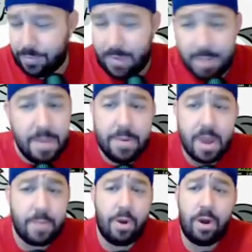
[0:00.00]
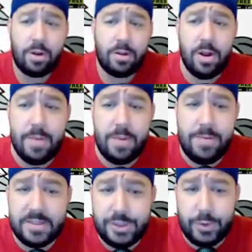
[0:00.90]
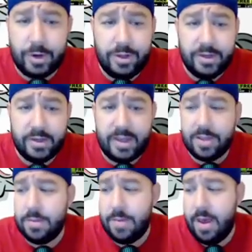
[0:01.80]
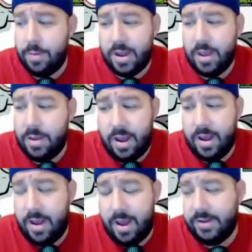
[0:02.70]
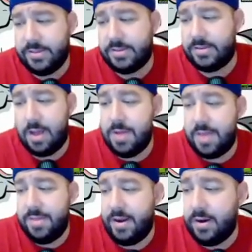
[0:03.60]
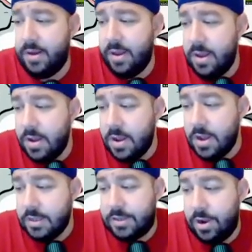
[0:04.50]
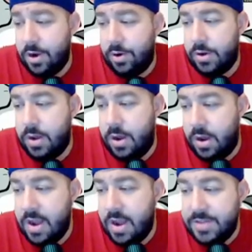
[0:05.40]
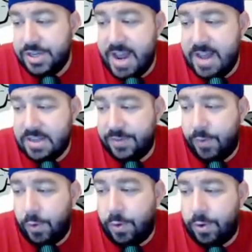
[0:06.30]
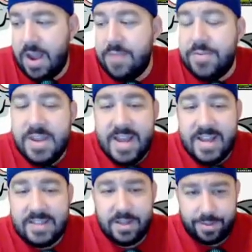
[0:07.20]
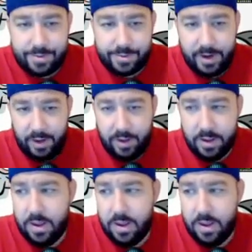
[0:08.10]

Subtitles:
Maybe I'm wrong. Maybe it's too early to count them out, but I'm not there. So I have the Jazz at 4. I have the Nets at 3.